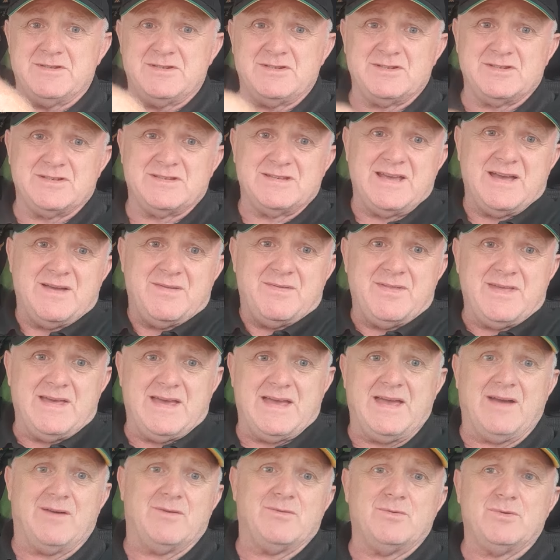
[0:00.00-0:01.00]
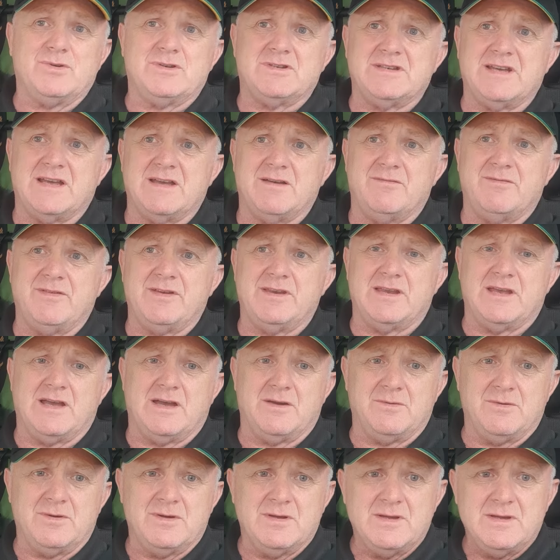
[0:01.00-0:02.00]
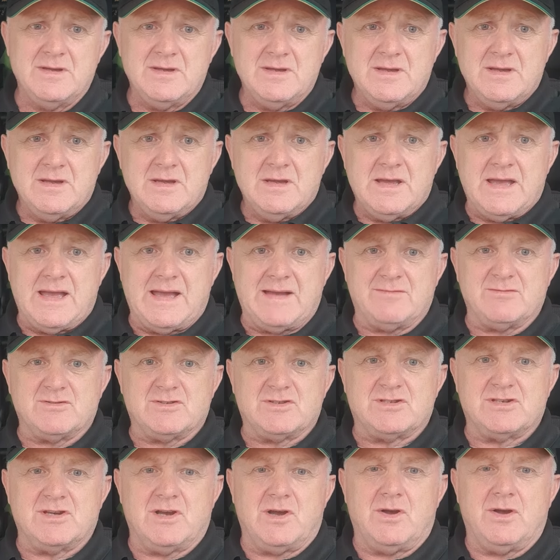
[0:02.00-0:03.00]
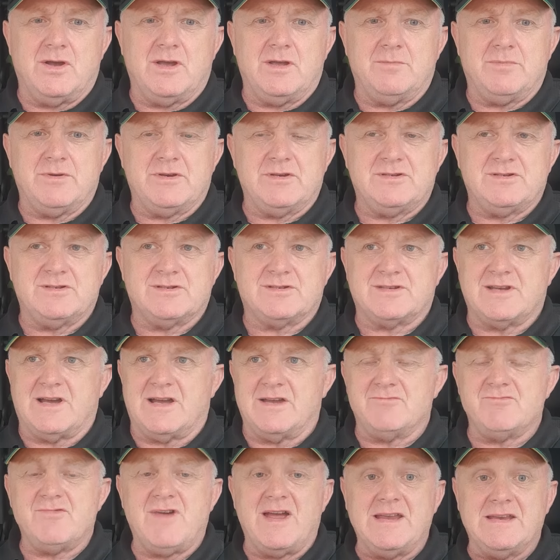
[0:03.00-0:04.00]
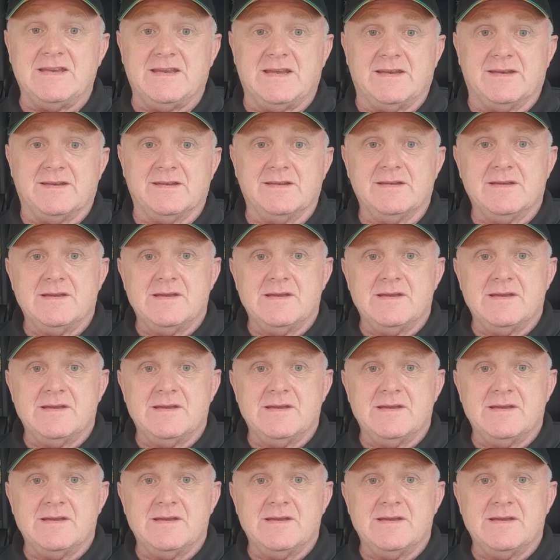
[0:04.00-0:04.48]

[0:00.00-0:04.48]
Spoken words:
It's just down there. I would take a video outside, but it's just started raining.